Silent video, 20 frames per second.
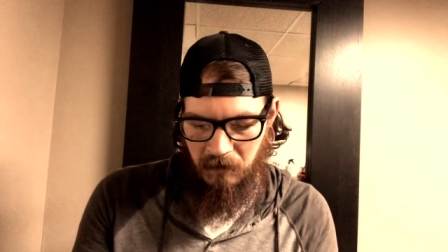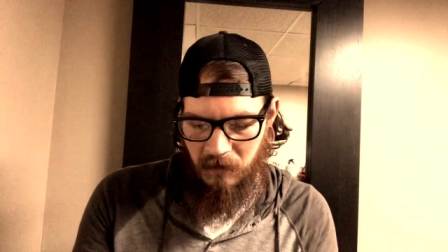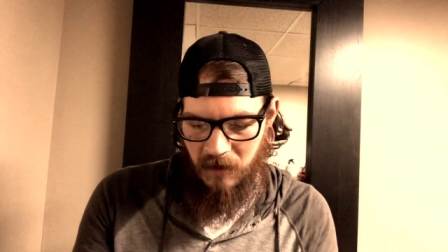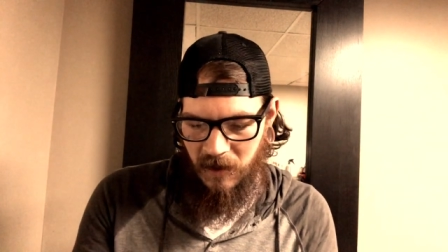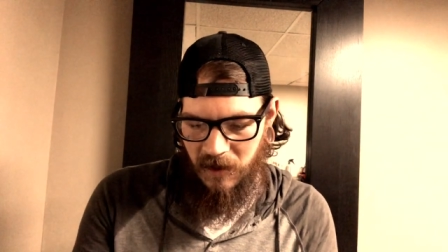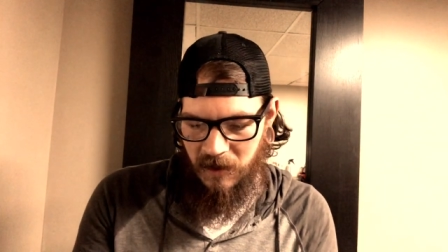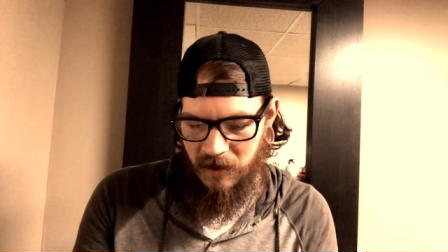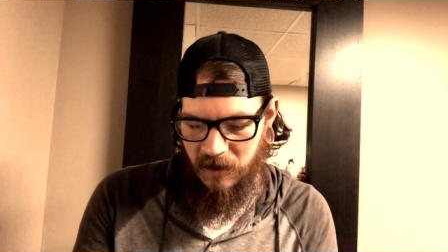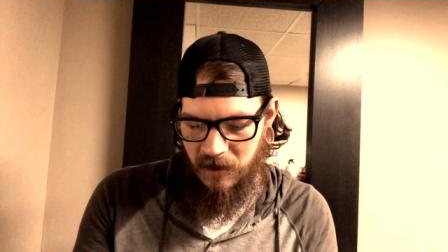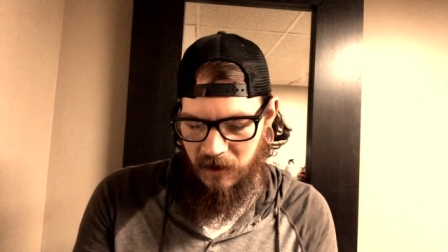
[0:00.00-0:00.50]

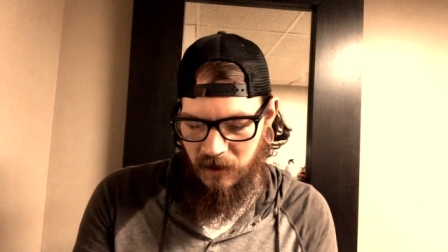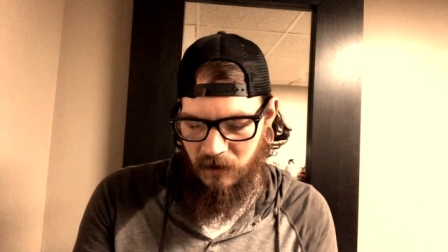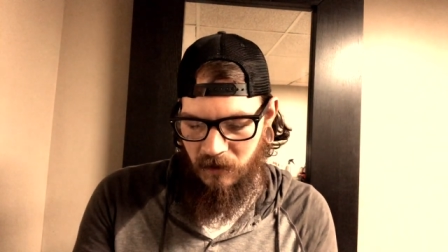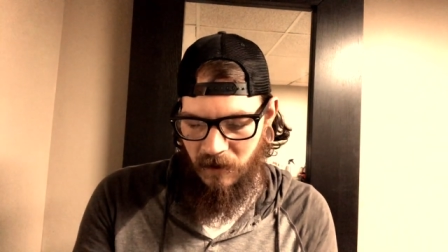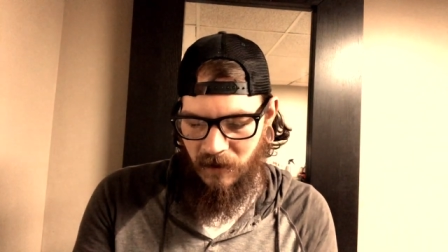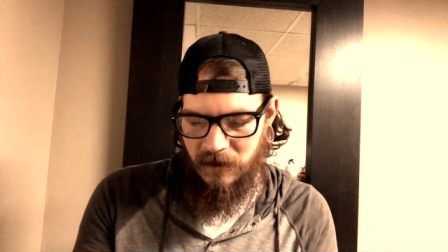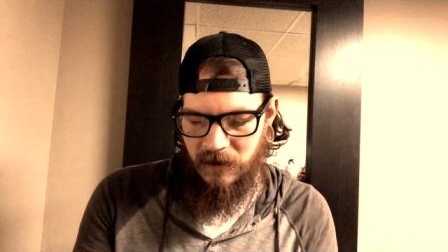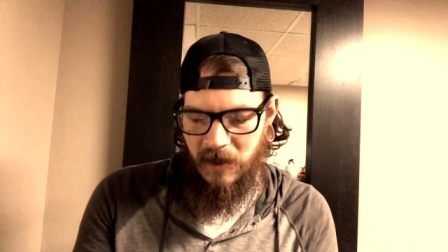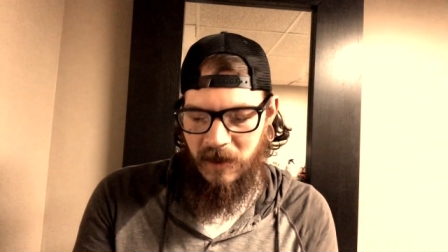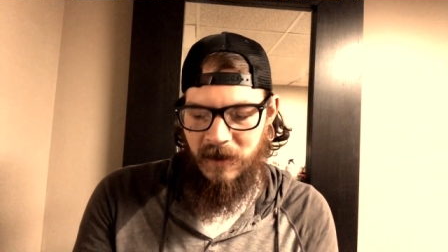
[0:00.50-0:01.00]
Made in the
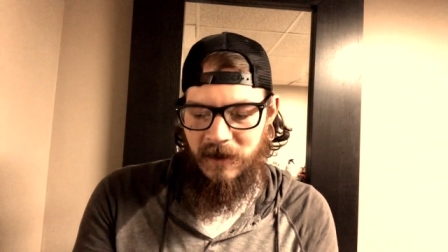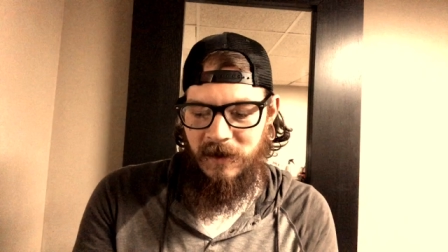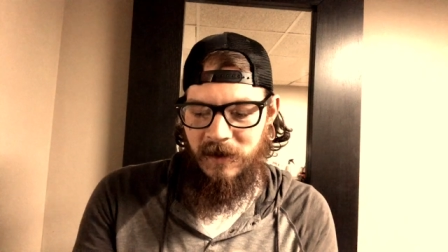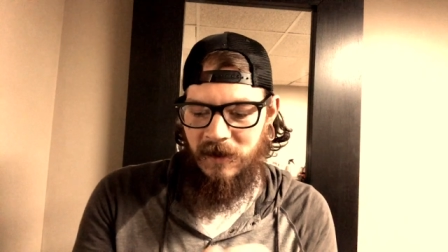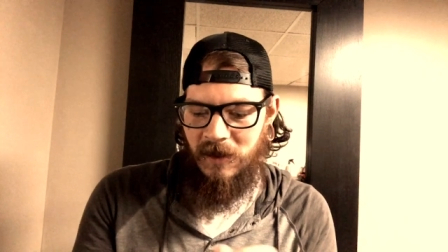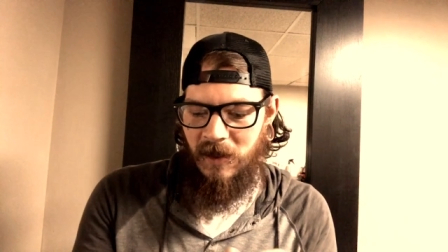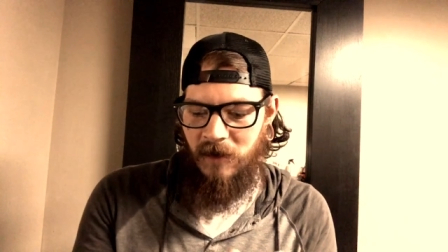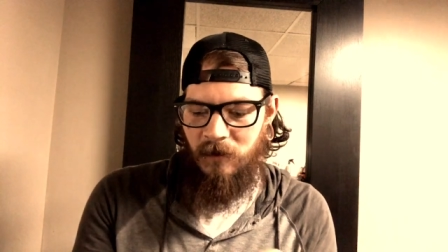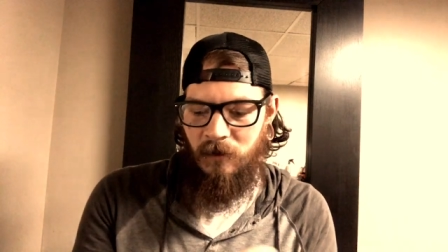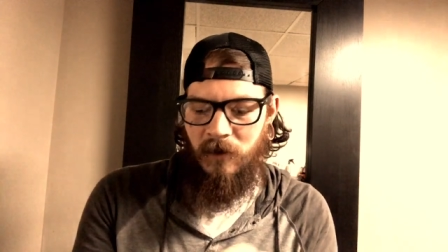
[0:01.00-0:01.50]
USA. This
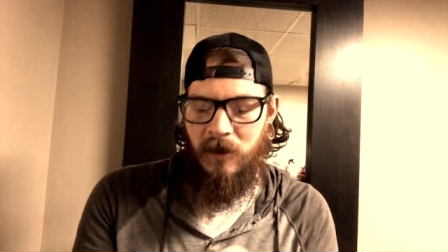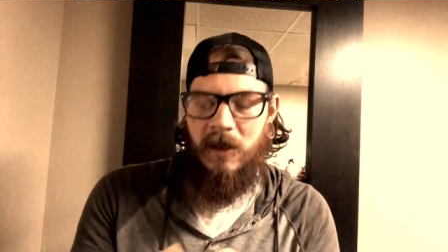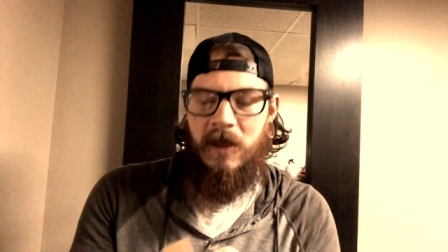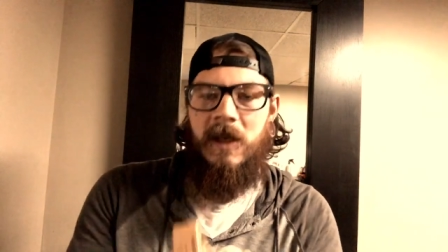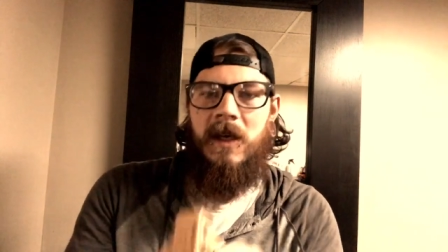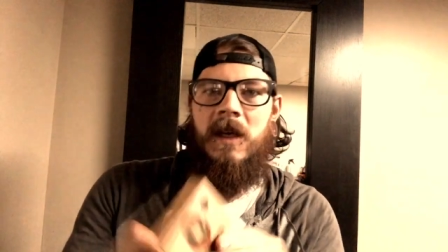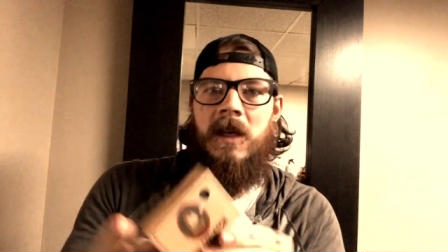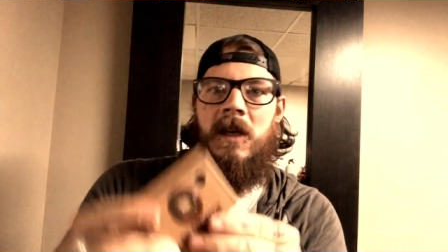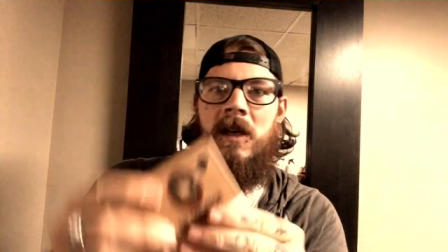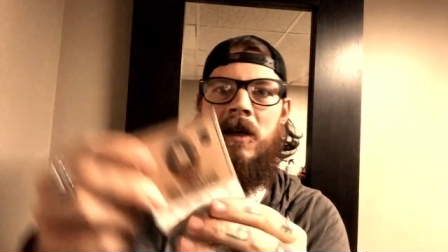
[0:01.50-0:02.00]
is like
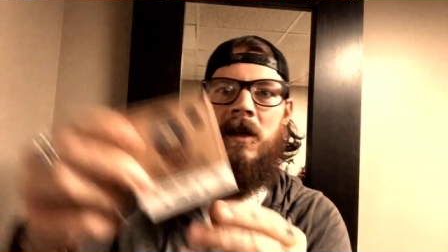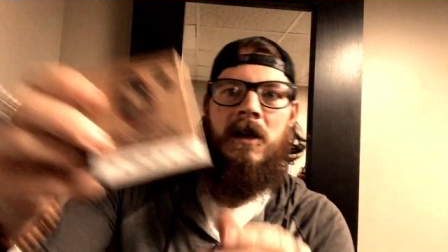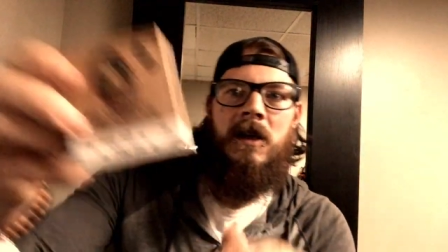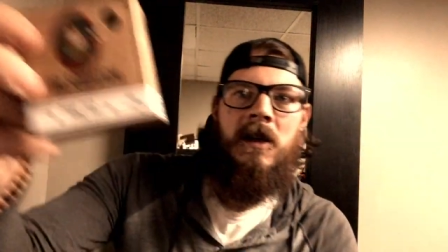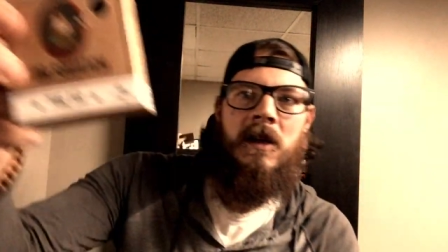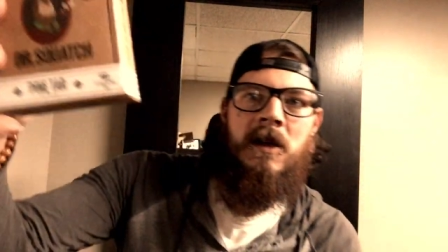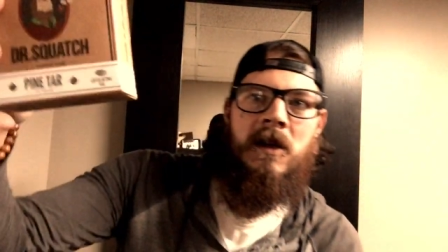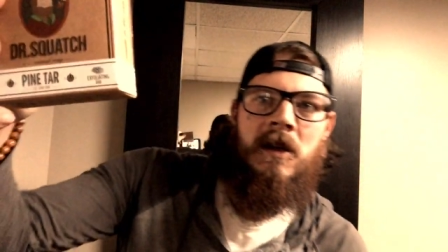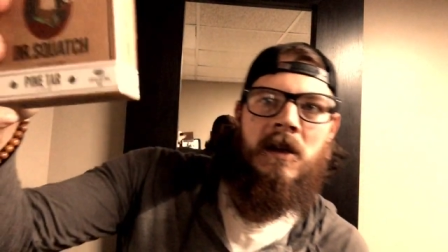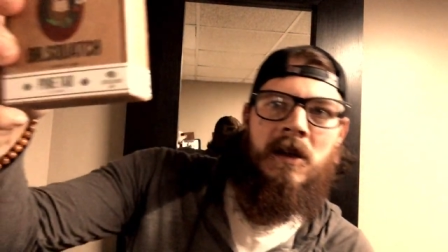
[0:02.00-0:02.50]
really
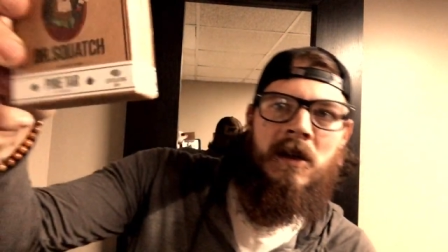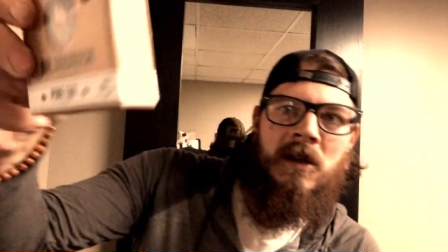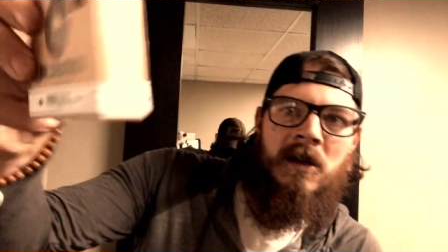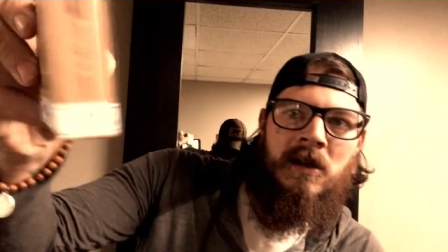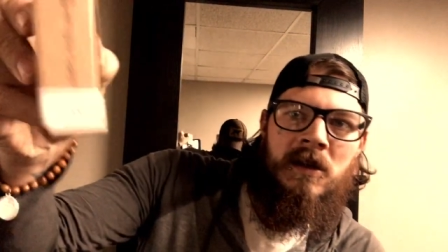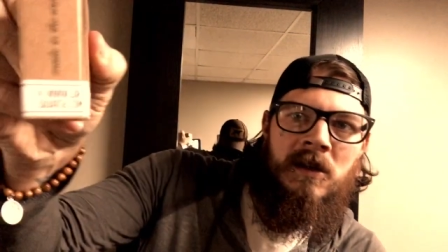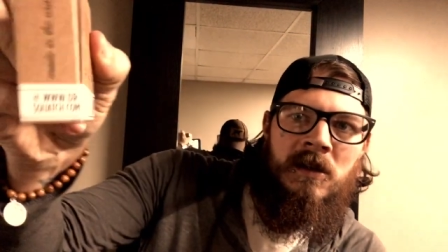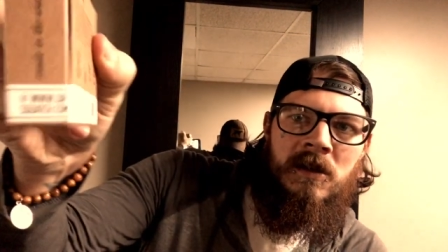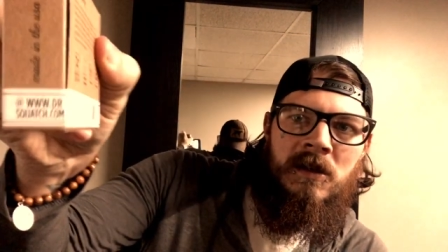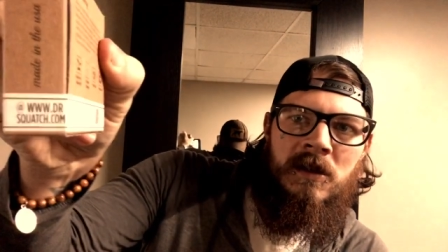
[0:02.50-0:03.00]

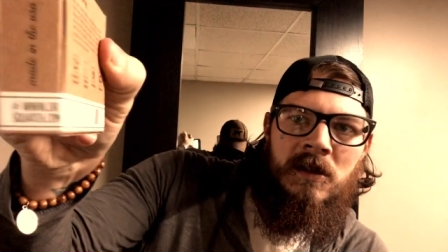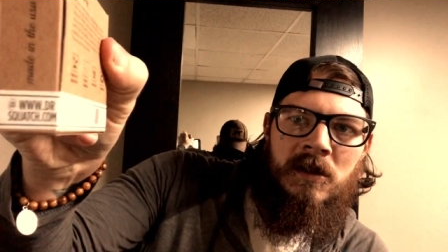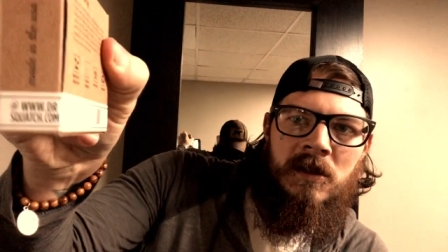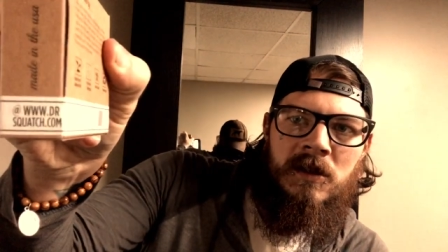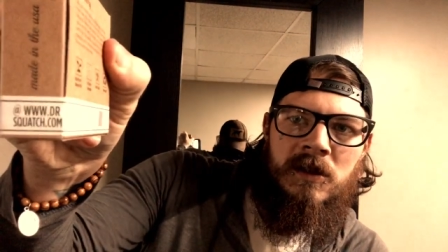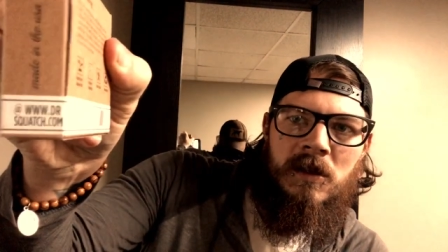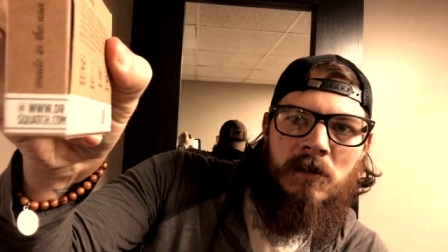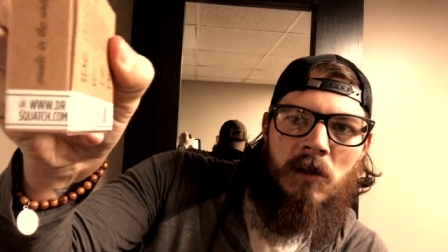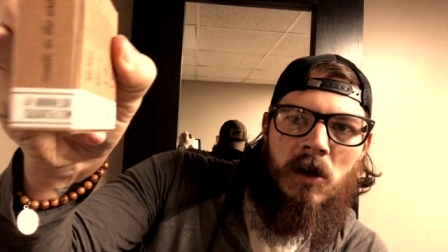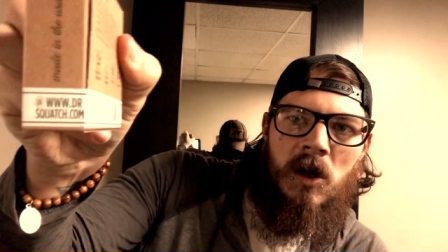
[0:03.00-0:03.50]

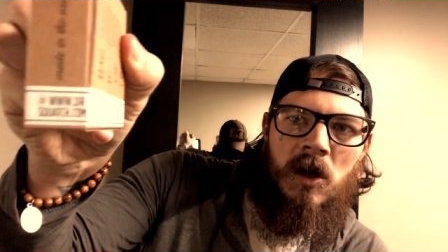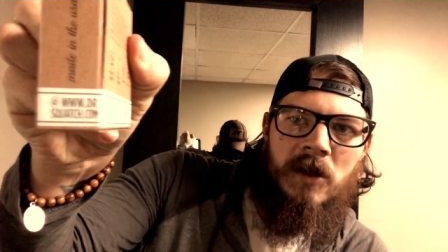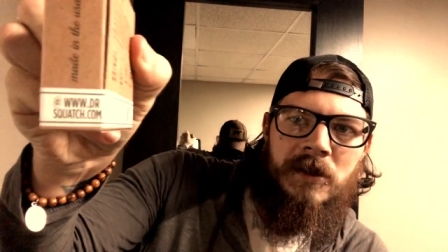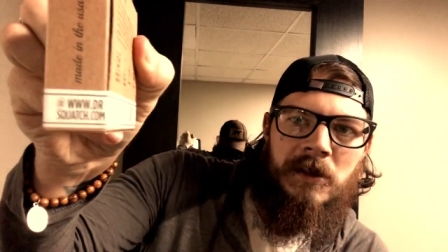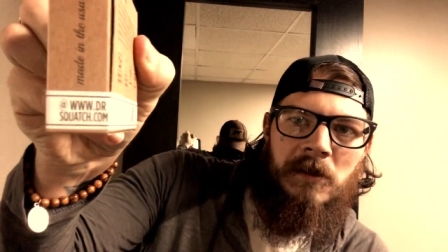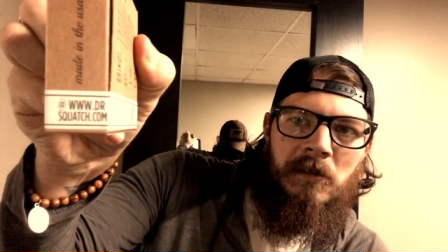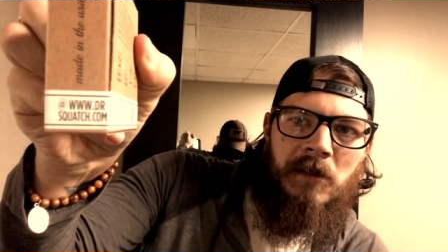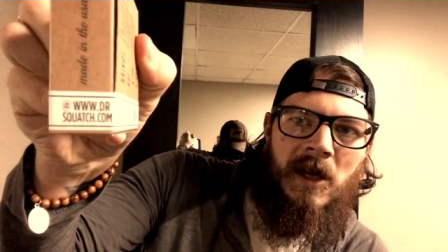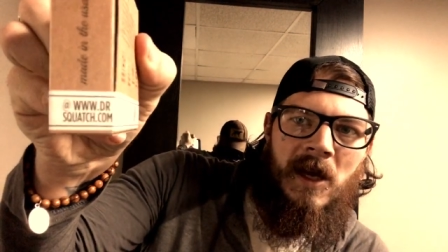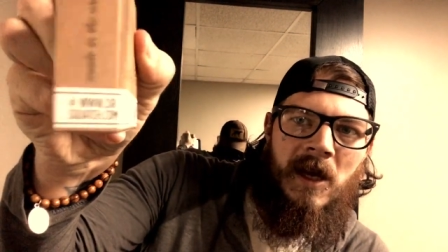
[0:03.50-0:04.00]
some
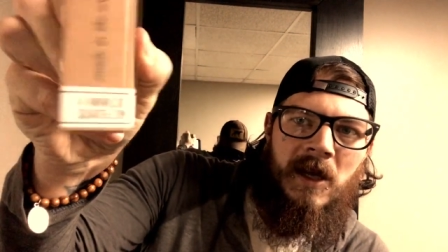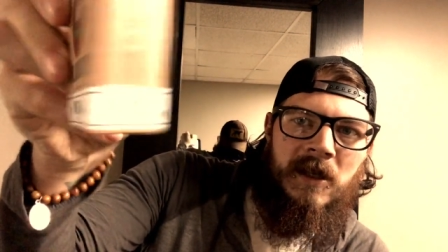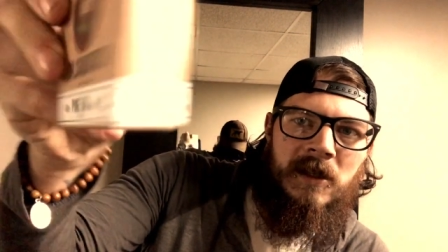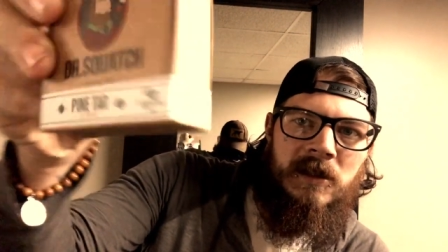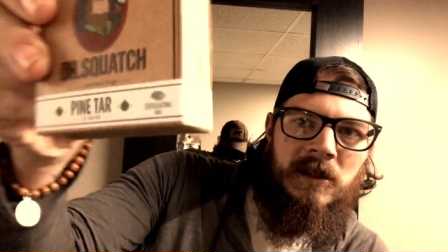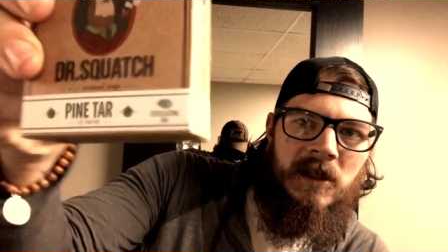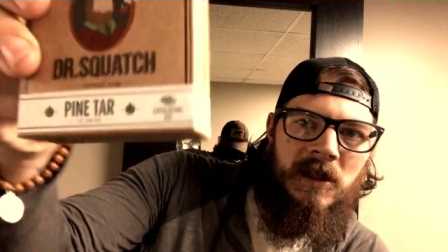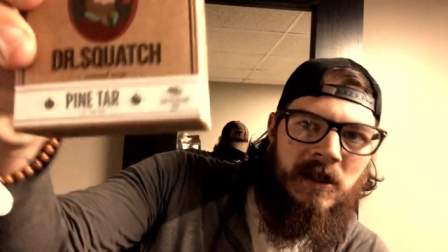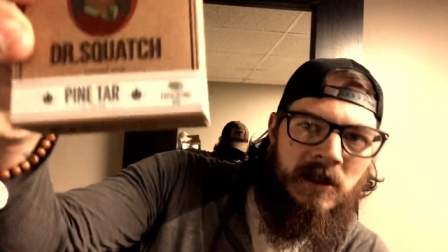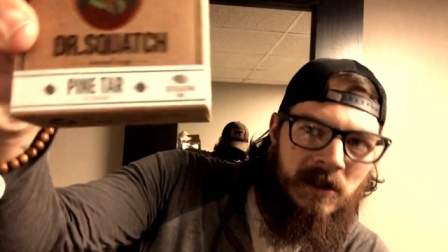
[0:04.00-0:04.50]
awesome
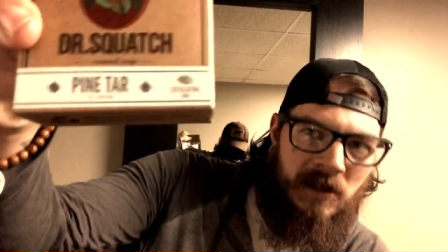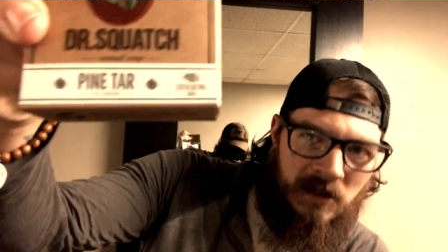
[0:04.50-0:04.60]
packaging.